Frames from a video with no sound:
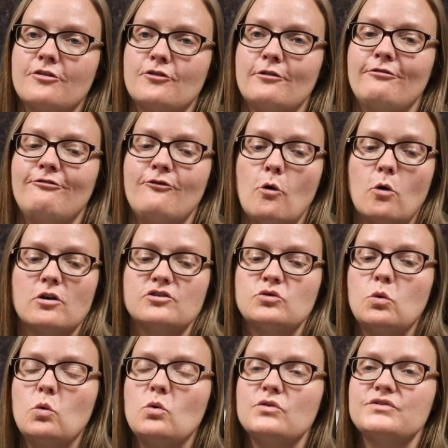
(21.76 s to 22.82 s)
through four
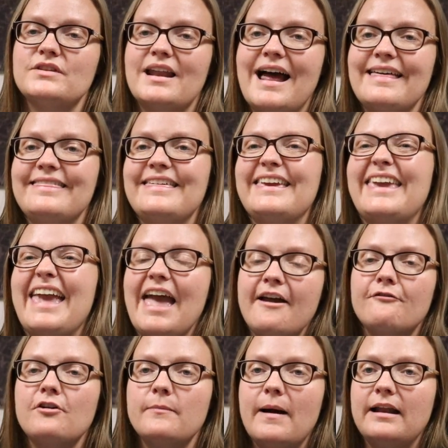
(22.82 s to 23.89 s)
tools that I think
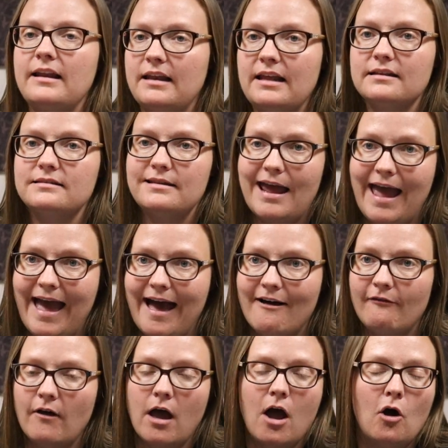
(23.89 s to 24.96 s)
everybody needs to
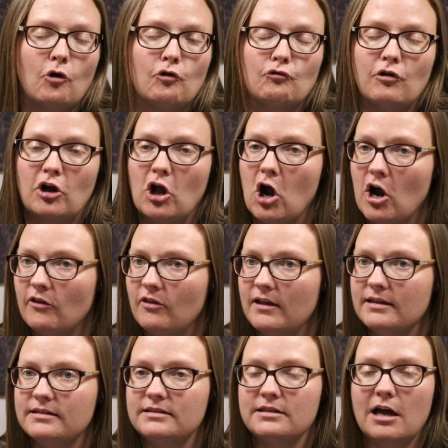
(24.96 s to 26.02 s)
have,
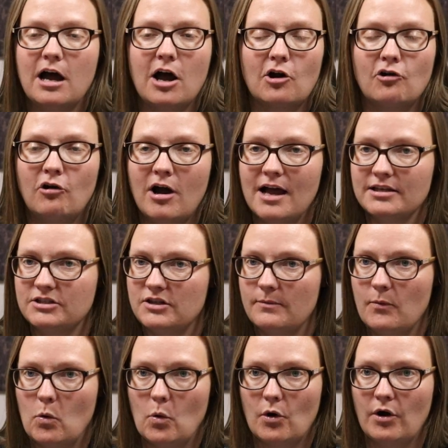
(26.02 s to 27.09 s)
regardless, across the
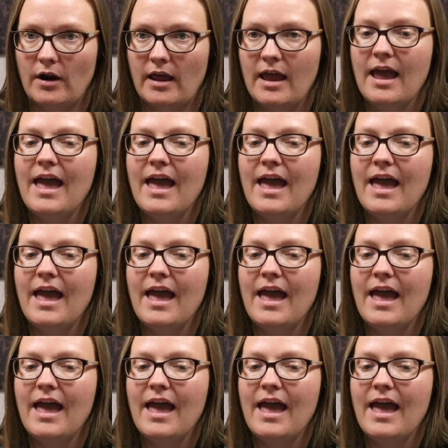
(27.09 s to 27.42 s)
board.